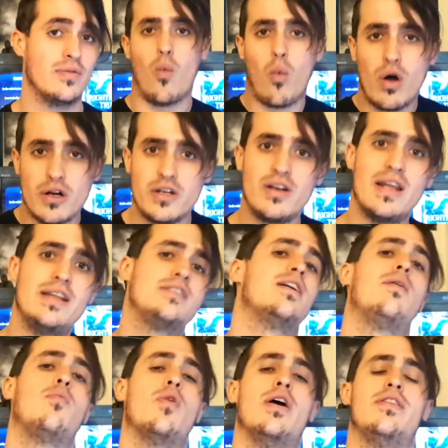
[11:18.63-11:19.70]
What you'll end
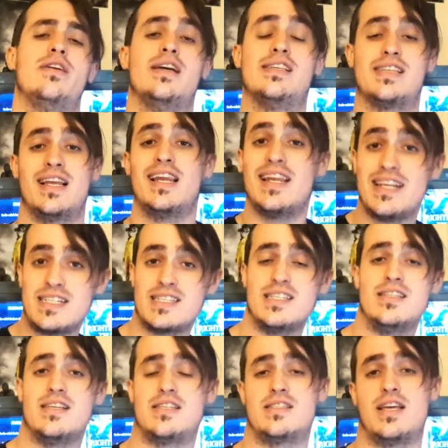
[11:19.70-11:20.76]
up with is a list in
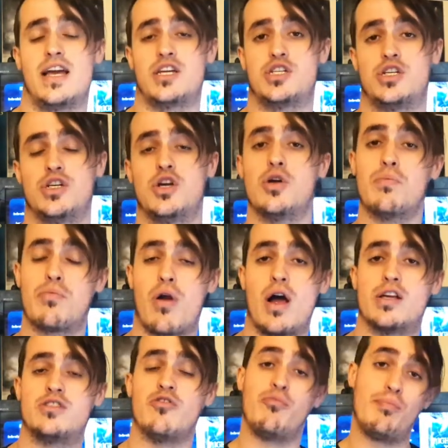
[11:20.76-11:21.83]
this section
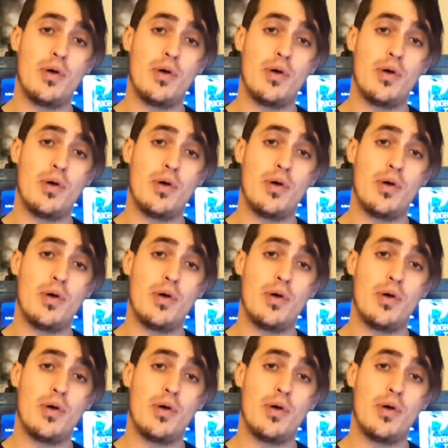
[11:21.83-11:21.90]
comprised of